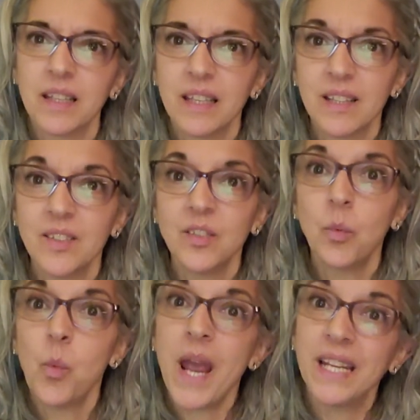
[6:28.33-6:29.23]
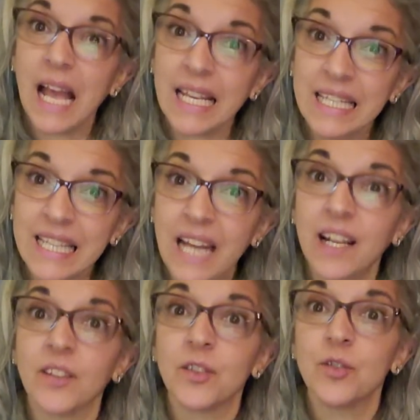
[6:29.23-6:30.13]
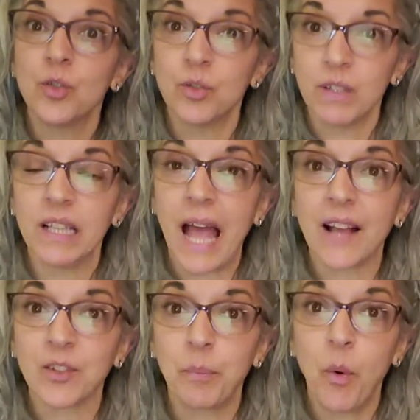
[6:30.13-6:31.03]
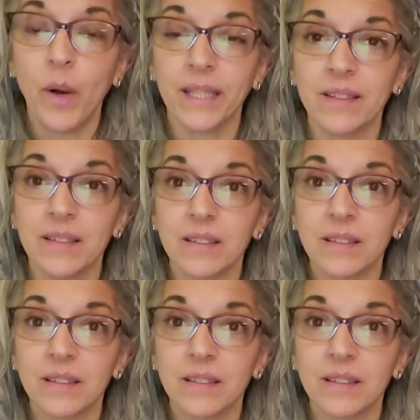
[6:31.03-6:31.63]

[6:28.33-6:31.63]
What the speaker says: This is a way to get us to the relaxed point